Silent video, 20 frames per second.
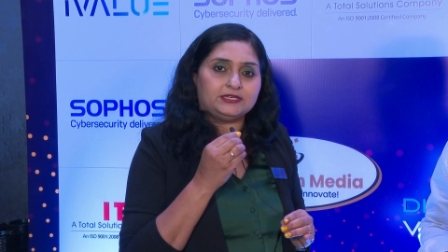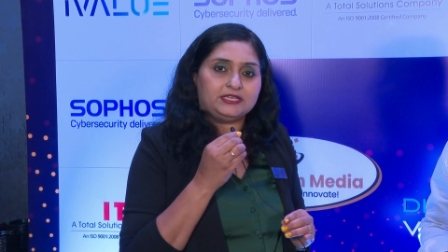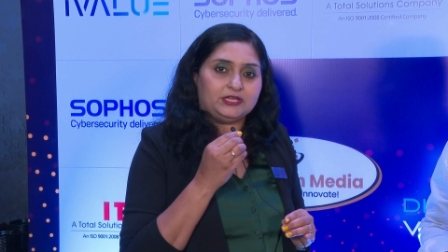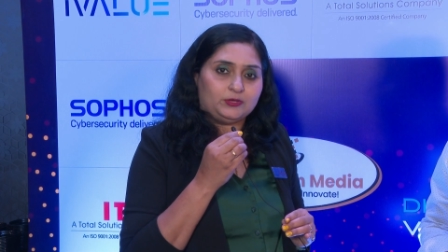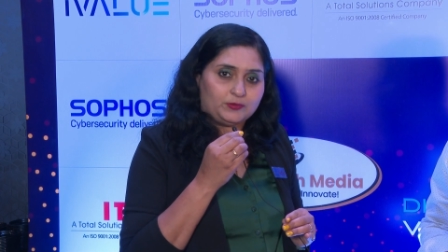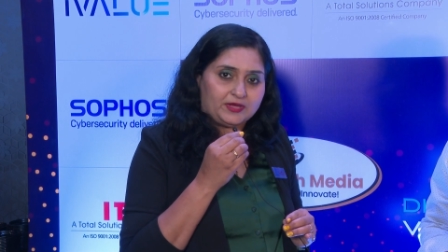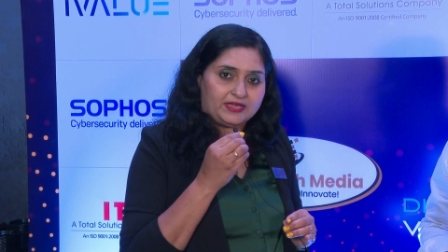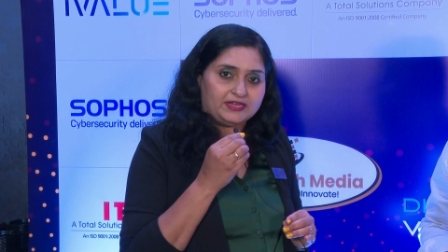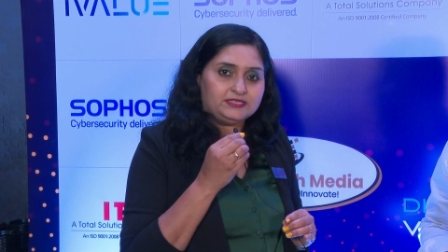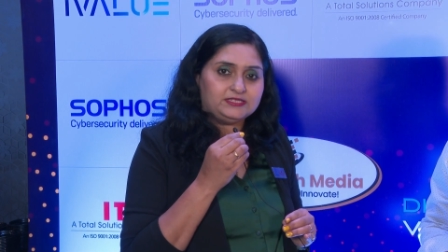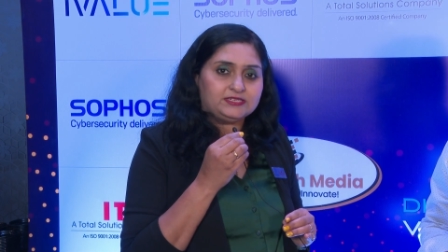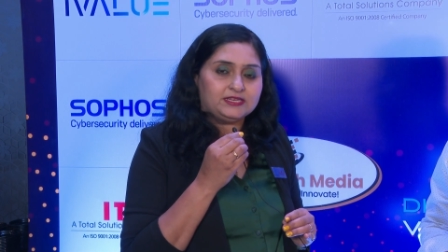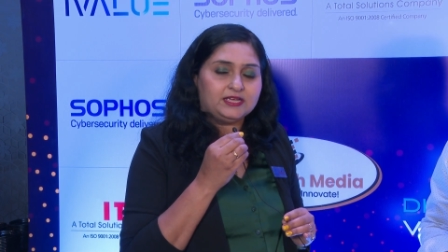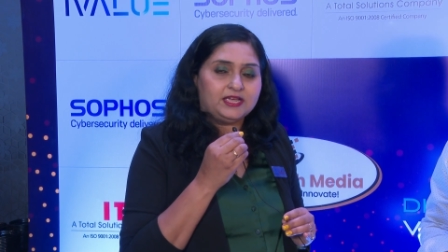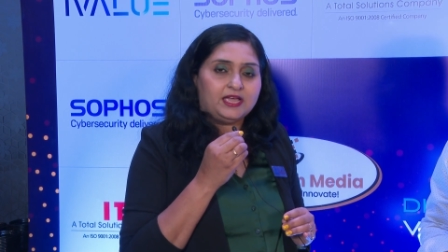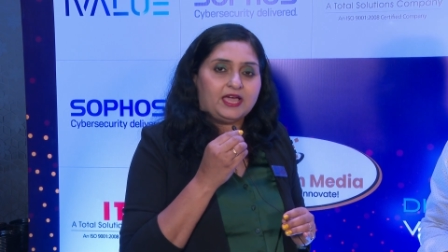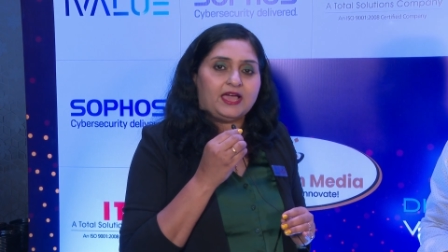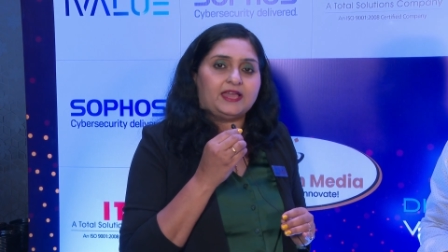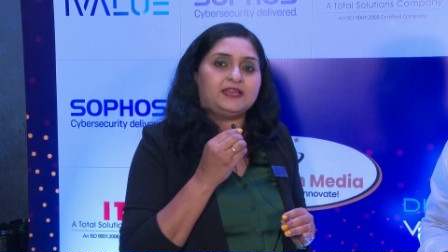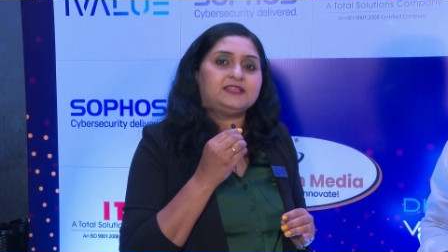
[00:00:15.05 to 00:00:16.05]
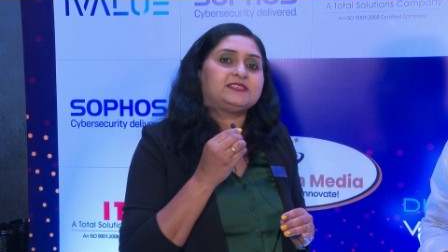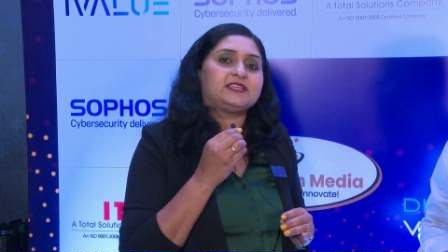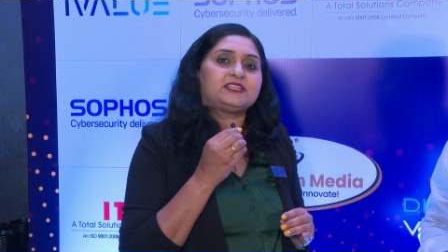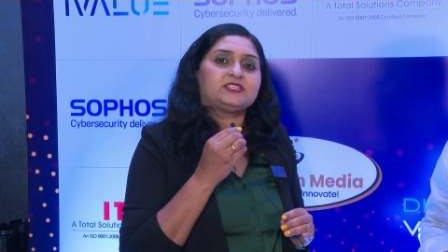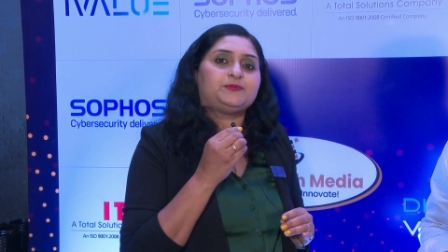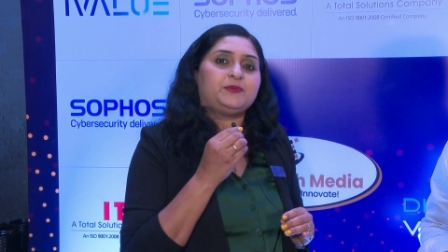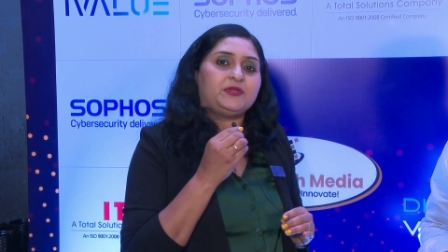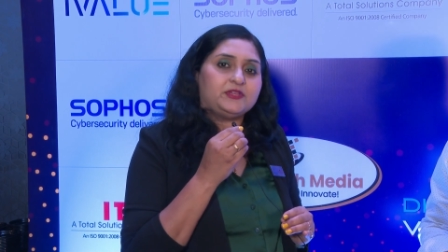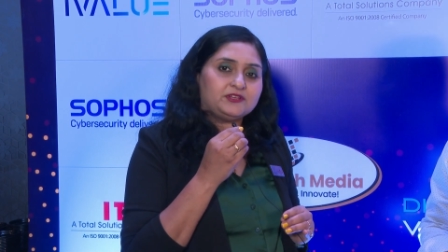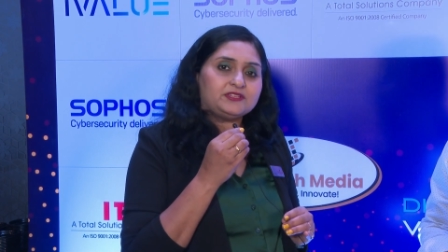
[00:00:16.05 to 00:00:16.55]
event and his
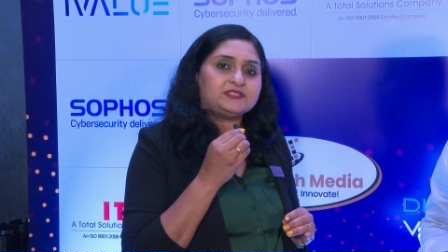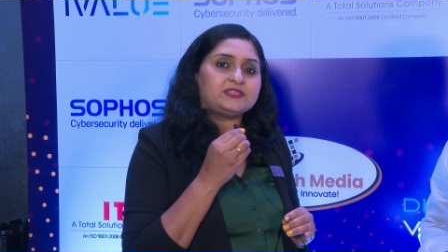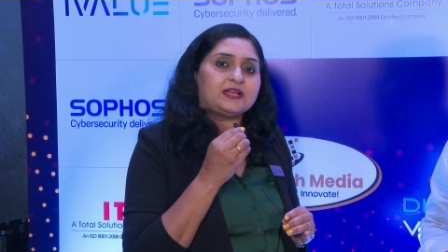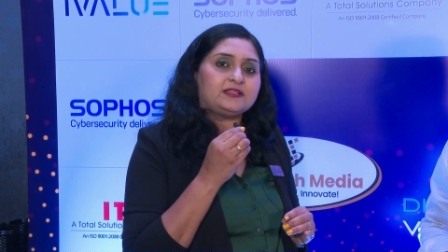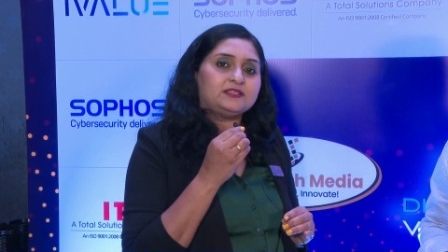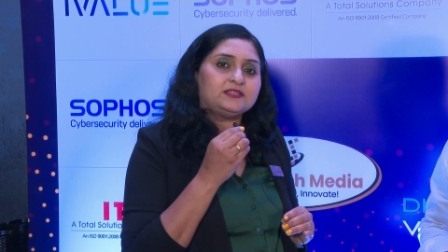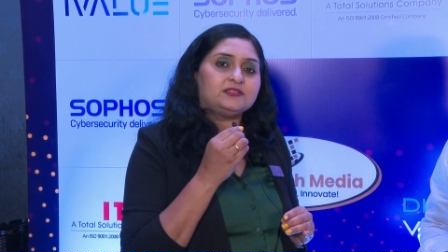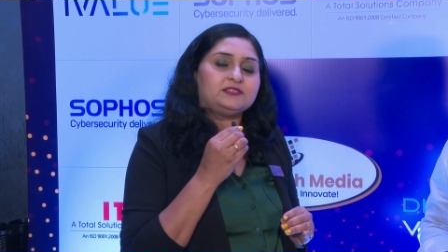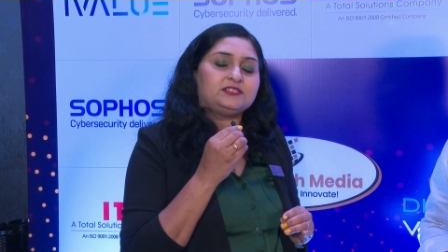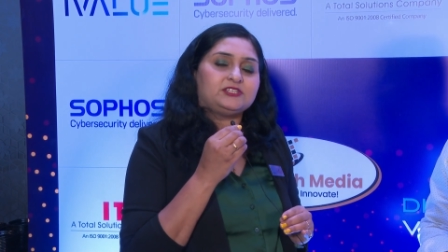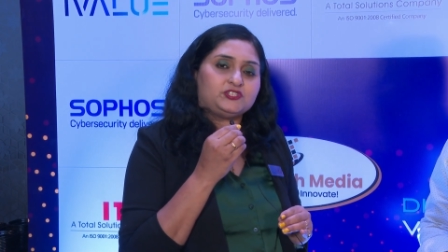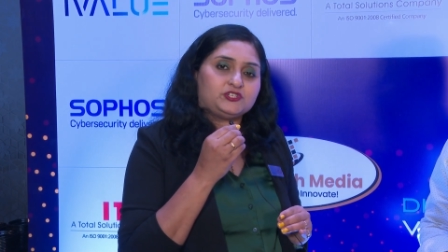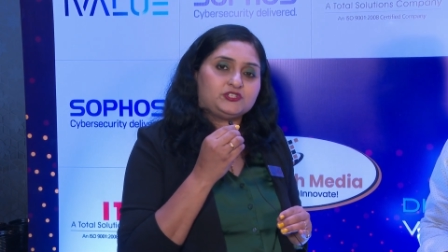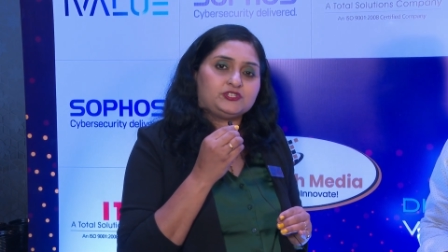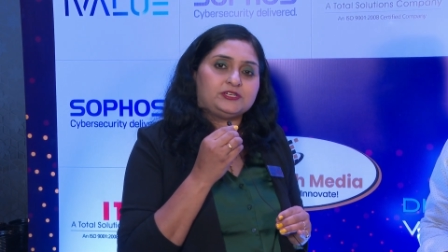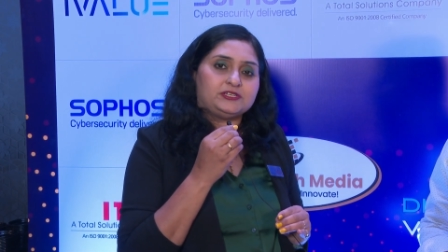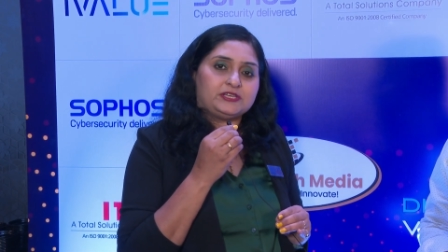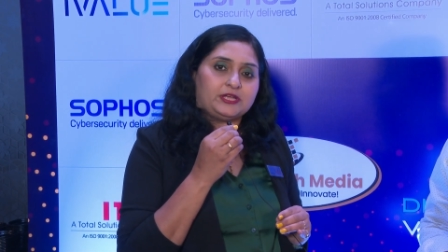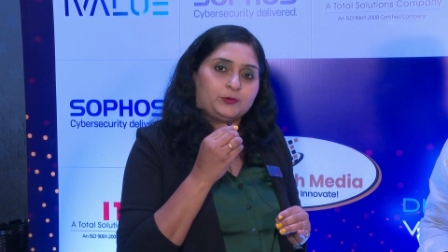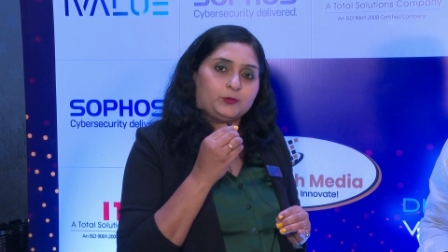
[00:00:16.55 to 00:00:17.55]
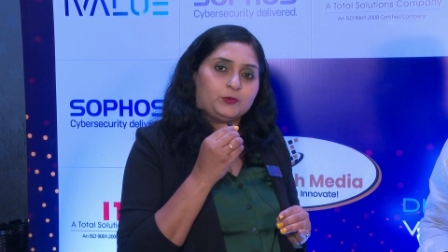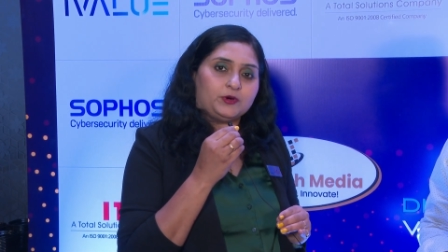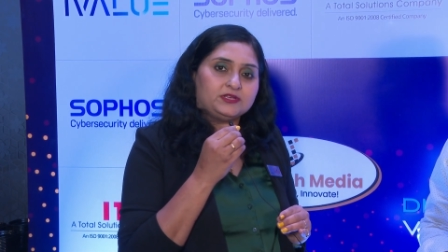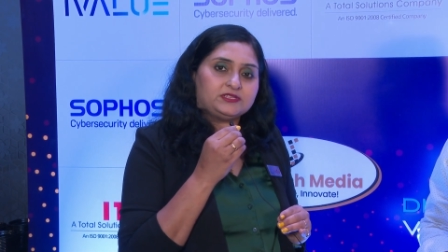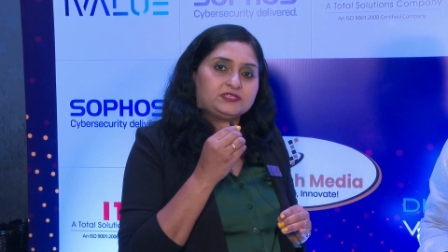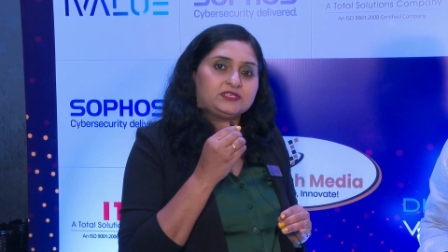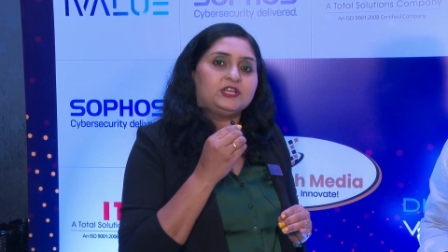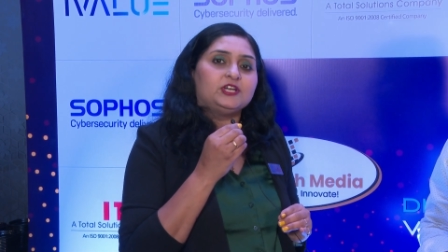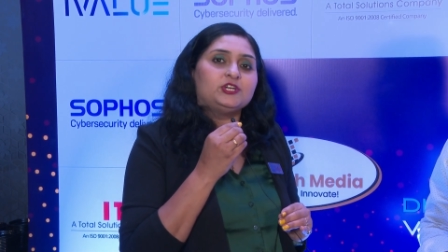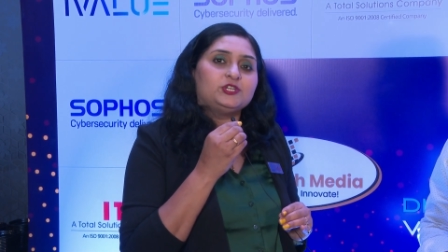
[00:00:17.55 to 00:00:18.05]
experience at the Digital Tech
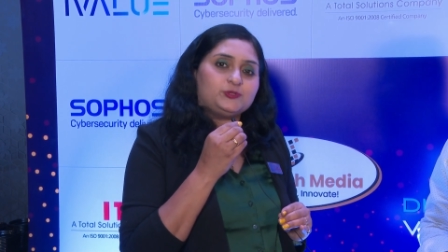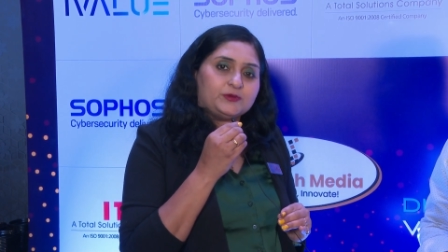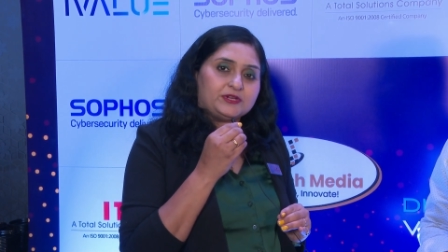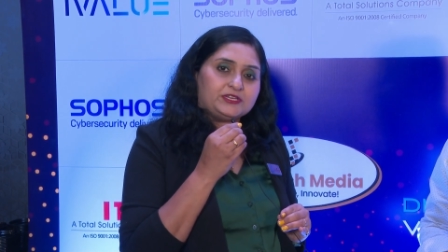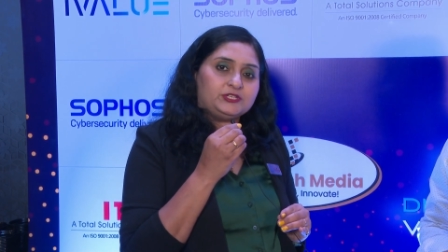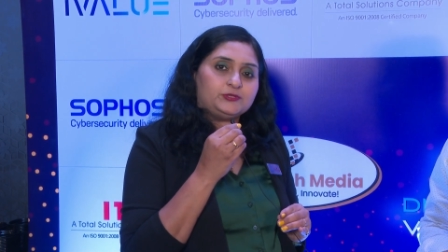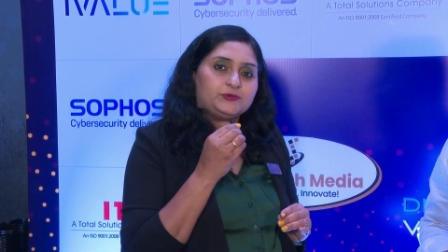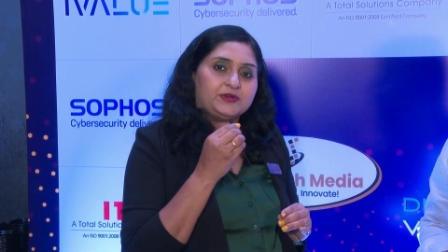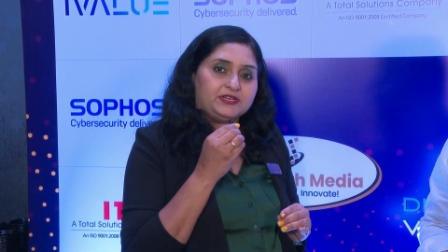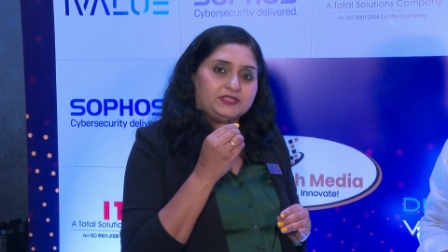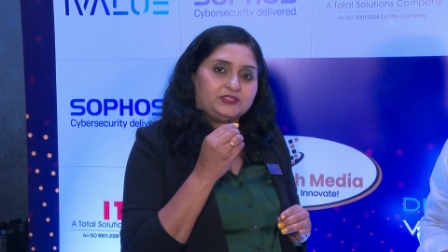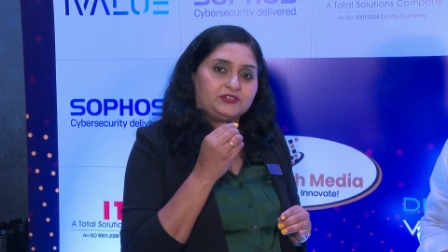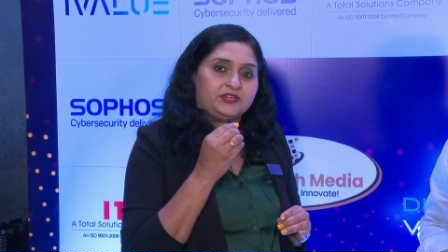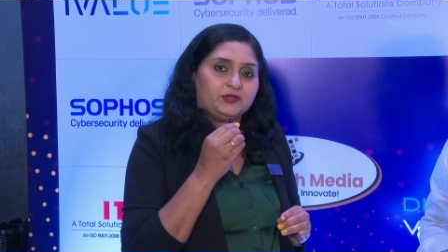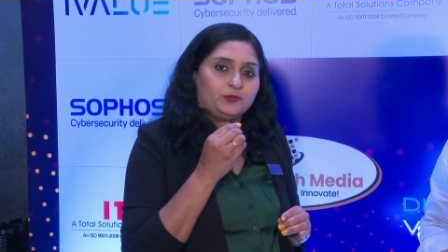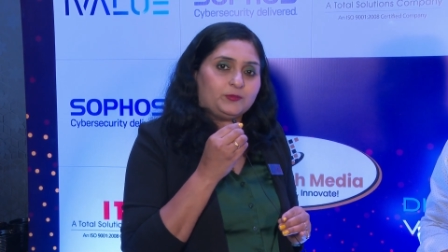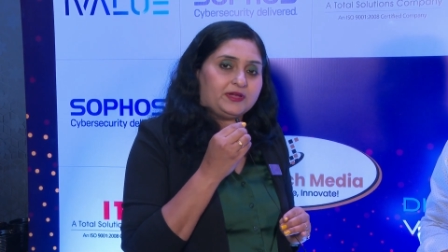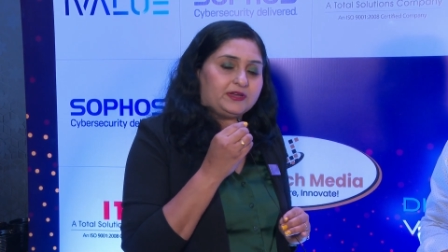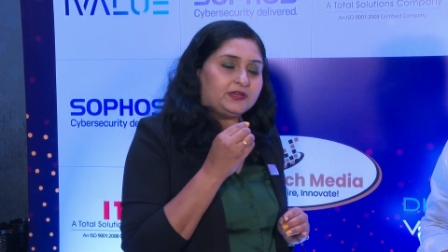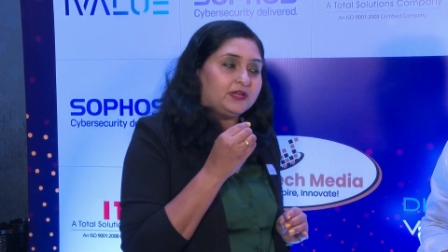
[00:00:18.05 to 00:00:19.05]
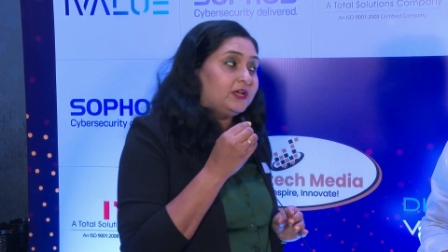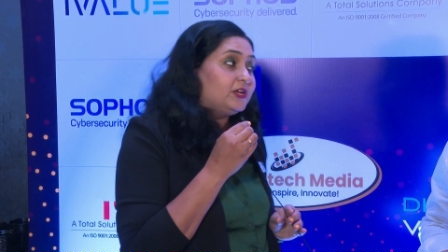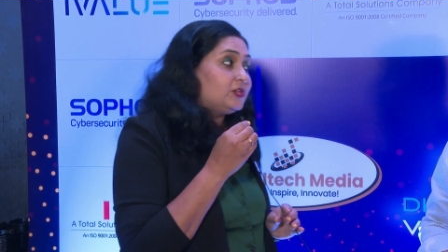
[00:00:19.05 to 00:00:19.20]
Words 2023 event.